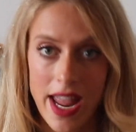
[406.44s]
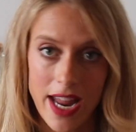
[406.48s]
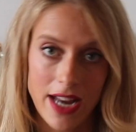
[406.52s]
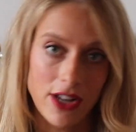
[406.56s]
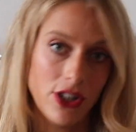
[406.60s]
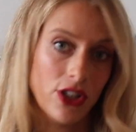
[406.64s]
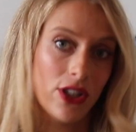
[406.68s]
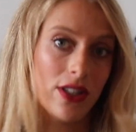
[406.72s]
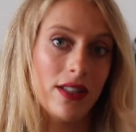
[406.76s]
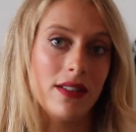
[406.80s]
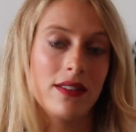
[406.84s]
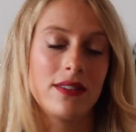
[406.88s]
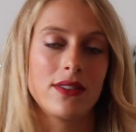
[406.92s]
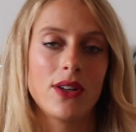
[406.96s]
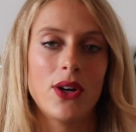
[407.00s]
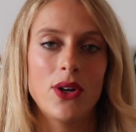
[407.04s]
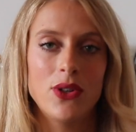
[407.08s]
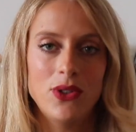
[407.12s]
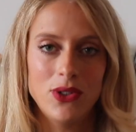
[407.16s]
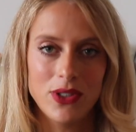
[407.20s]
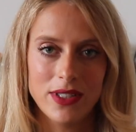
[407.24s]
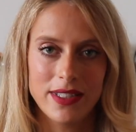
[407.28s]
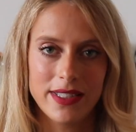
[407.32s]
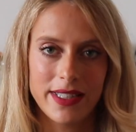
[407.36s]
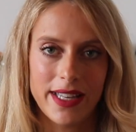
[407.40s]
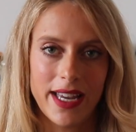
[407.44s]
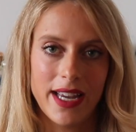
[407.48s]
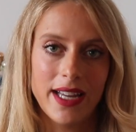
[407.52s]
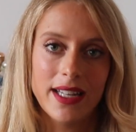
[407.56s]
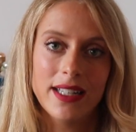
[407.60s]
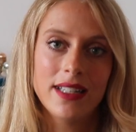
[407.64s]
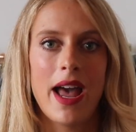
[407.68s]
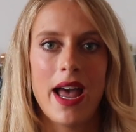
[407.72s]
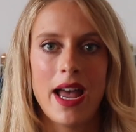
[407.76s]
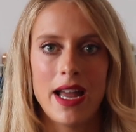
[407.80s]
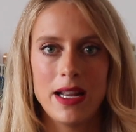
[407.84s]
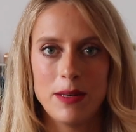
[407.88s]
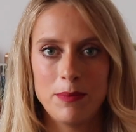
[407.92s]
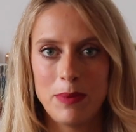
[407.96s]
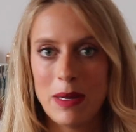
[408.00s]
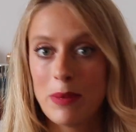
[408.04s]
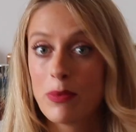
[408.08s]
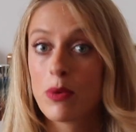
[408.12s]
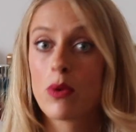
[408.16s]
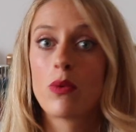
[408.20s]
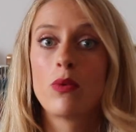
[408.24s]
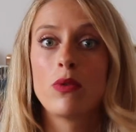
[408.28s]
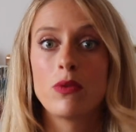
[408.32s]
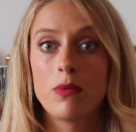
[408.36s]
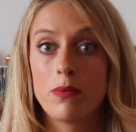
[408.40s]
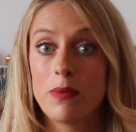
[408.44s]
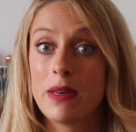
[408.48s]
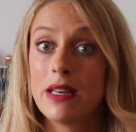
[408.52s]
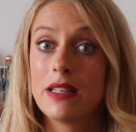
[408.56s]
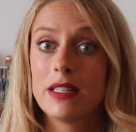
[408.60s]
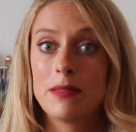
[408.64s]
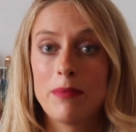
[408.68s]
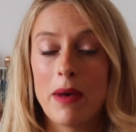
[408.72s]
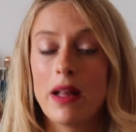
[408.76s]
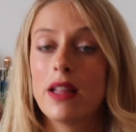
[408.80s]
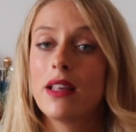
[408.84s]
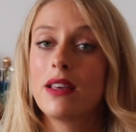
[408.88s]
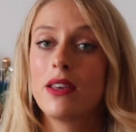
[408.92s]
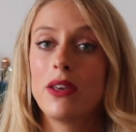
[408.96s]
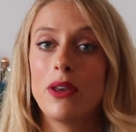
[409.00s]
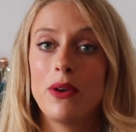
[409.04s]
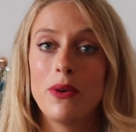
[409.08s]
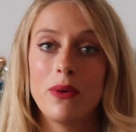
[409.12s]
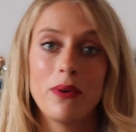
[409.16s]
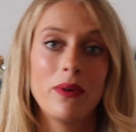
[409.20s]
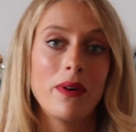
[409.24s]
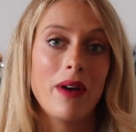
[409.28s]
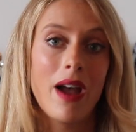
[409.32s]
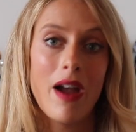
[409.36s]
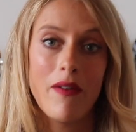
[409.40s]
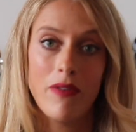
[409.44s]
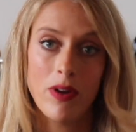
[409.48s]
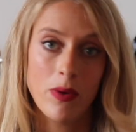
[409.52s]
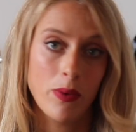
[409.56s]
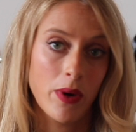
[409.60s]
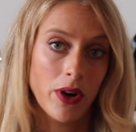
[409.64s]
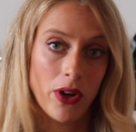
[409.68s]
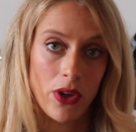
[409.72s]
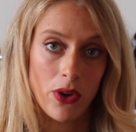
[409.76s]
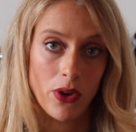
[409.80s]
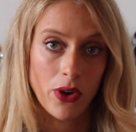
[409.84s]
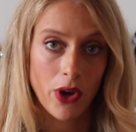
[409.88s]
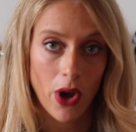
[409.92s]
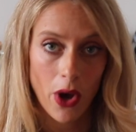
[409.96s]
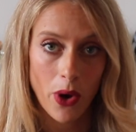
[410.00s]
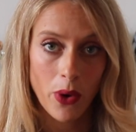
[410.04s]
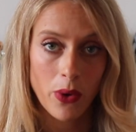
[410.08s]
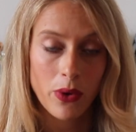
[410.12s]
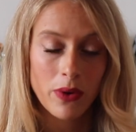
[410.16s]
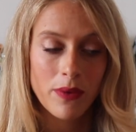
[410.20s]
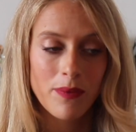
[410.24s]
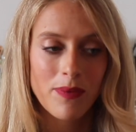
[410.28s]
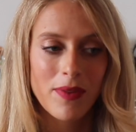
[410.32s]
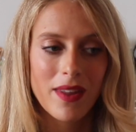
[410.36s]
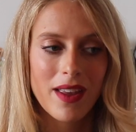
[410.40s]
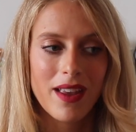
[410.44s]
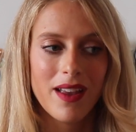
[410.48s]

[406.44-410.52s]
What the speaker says: ages on your skin, and people will be smelling you everywhere you go,